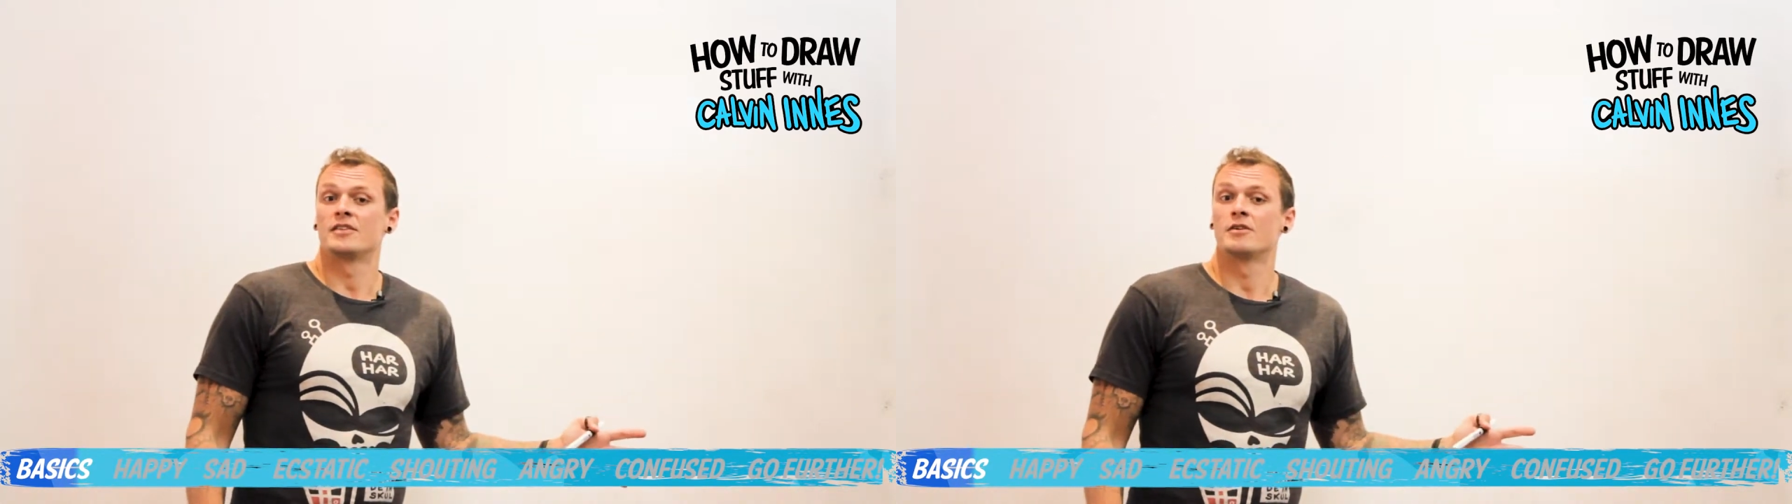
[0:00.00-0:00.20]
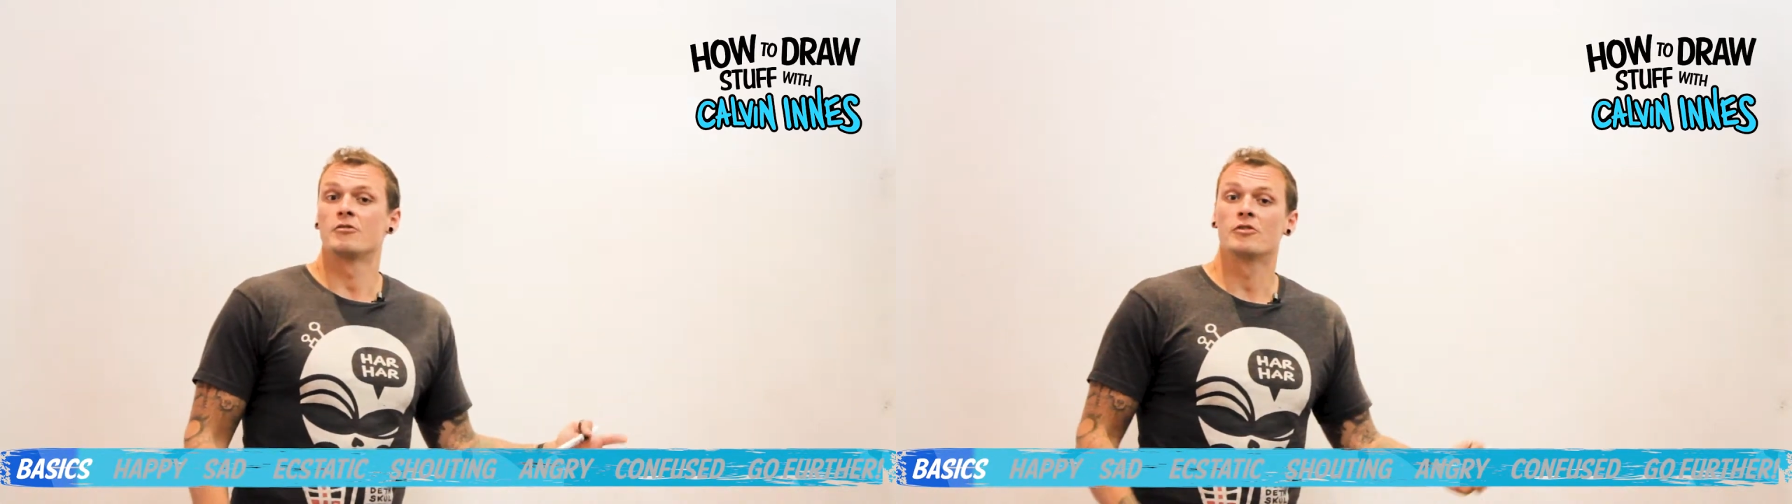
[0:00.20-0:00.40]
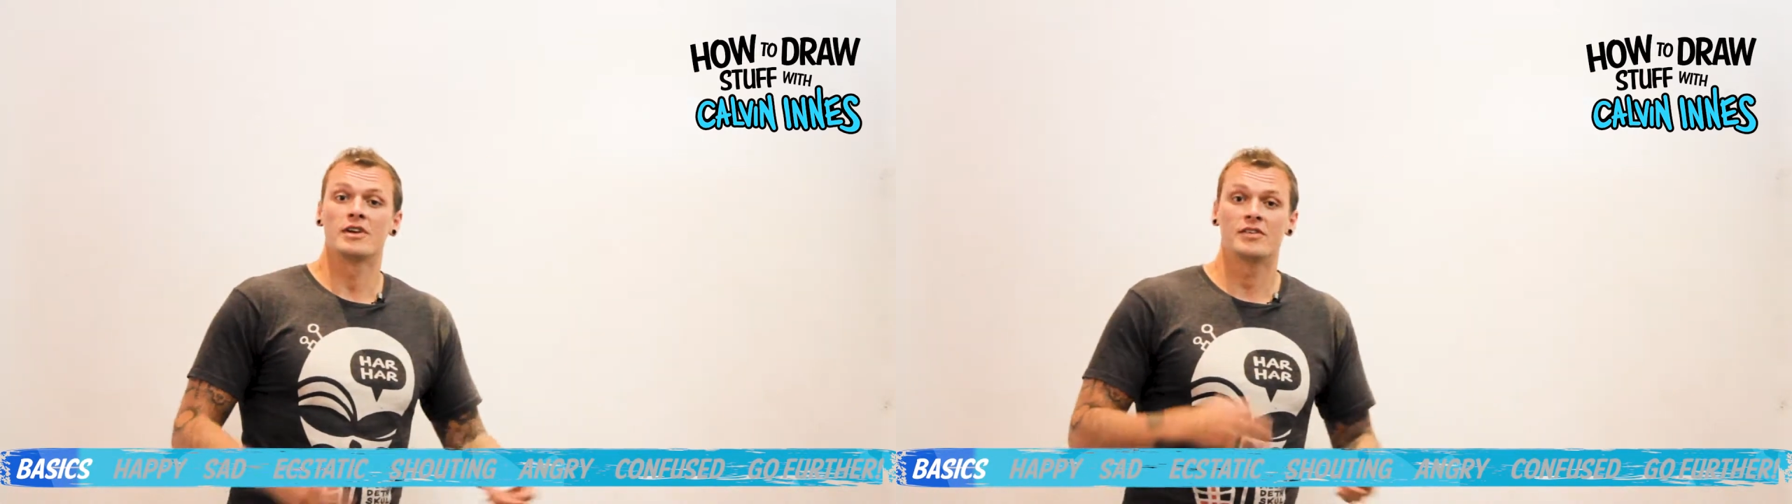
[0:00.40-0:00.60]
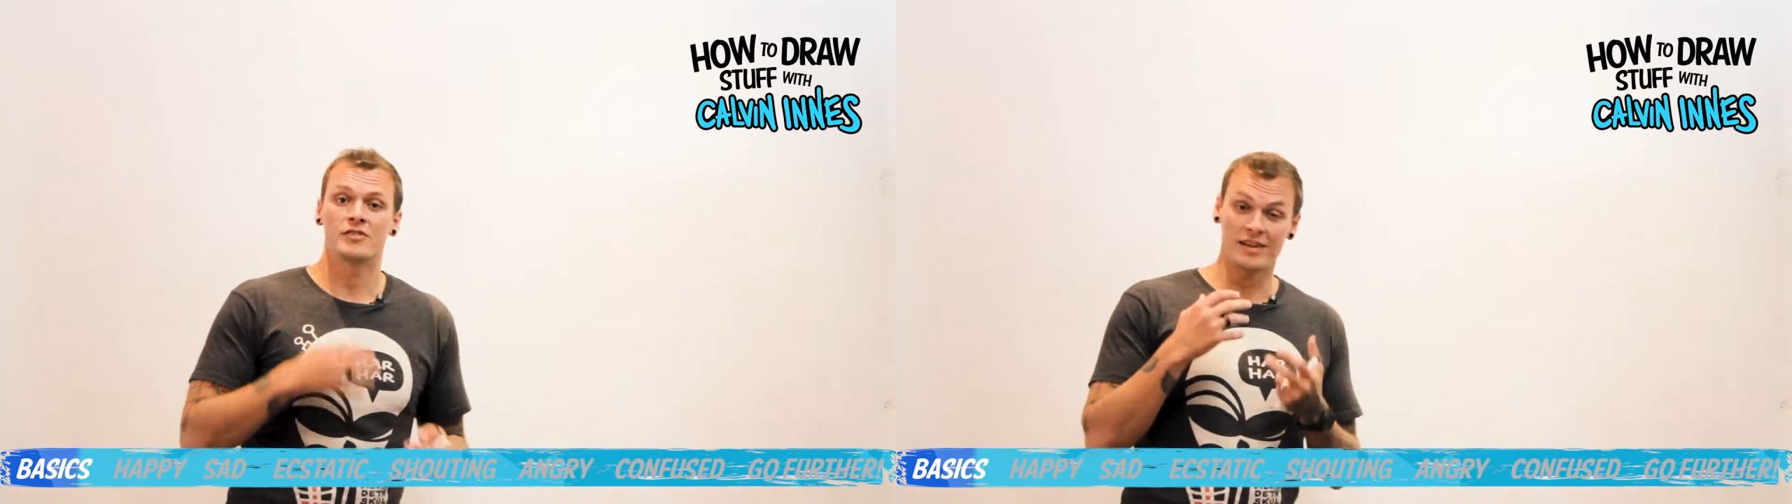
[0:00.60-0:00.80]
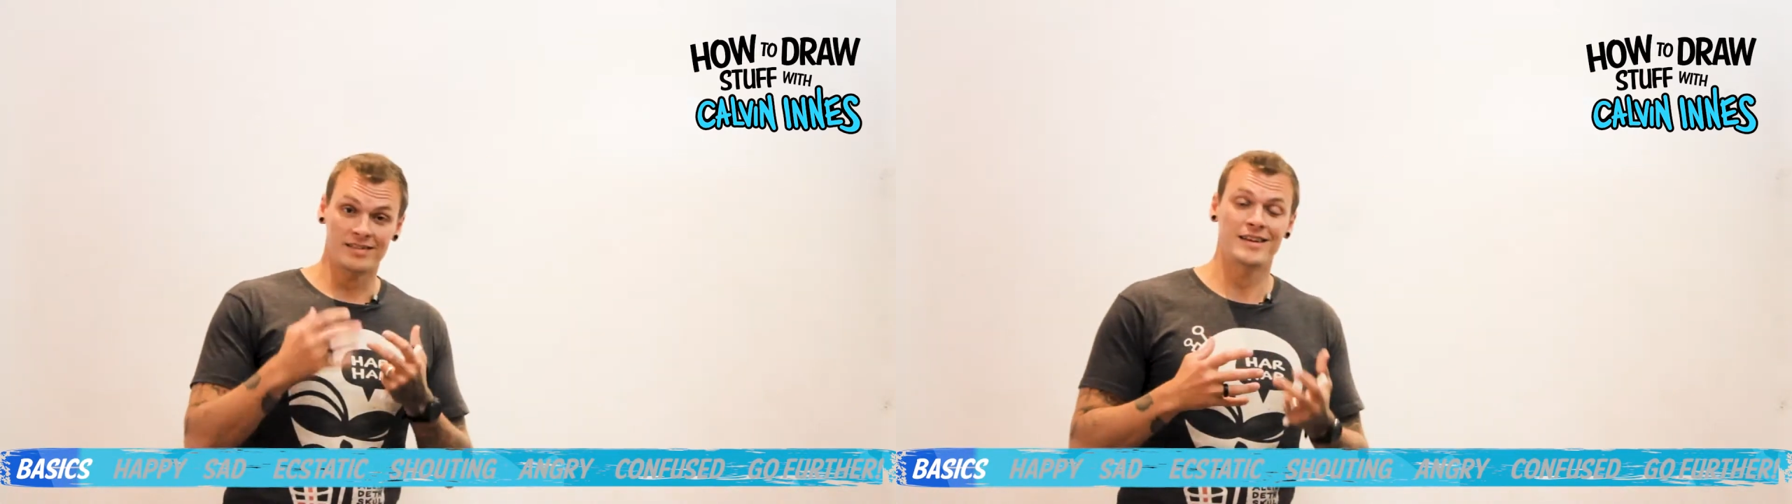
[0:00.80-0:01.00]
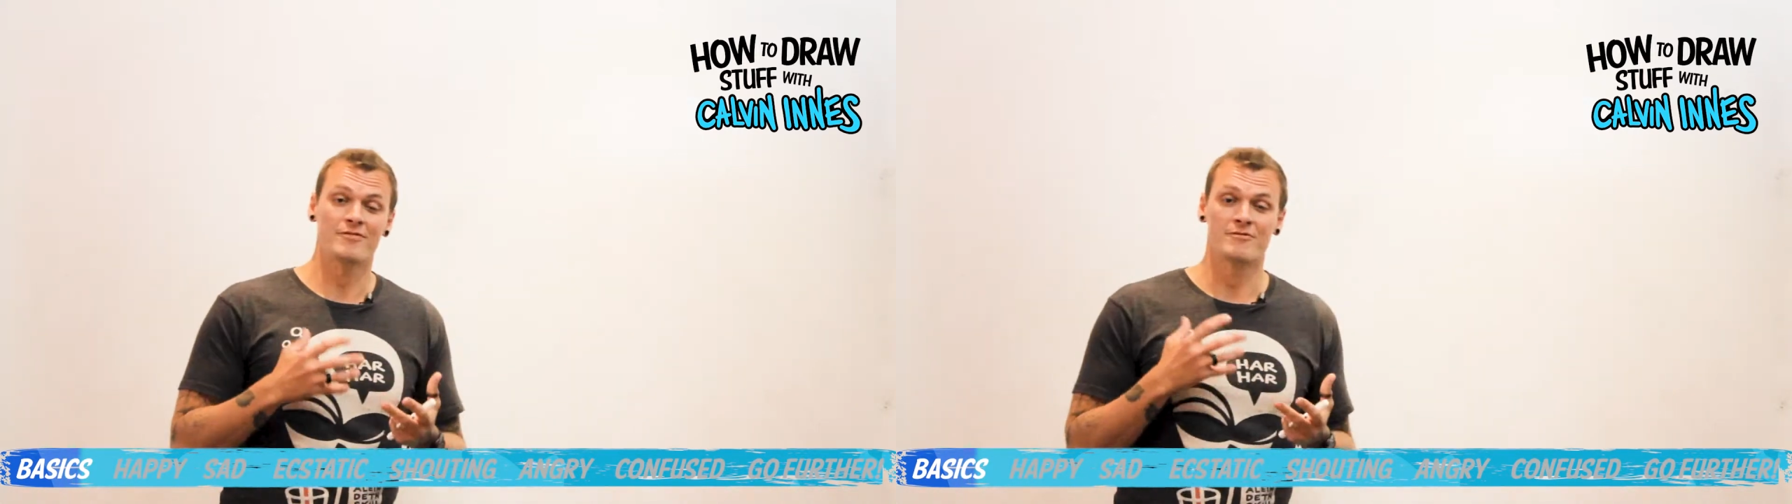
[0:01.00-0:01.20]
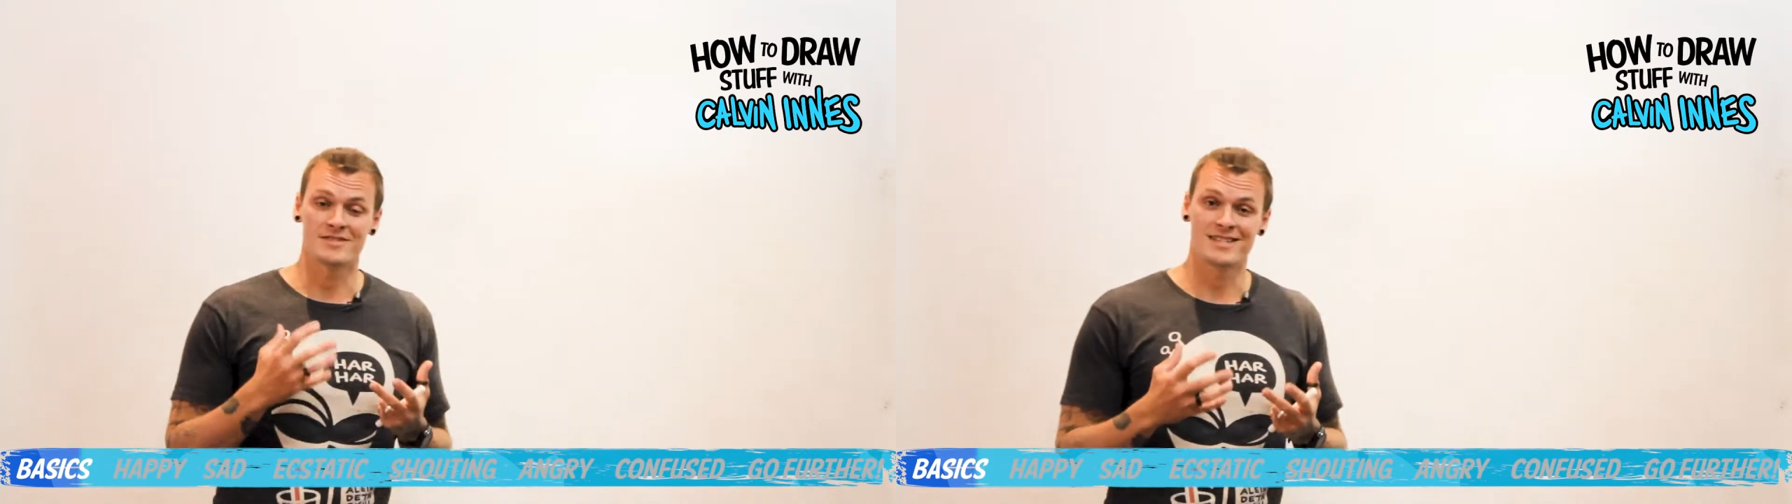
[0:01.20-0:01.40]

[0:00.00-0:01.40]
There are only 6 different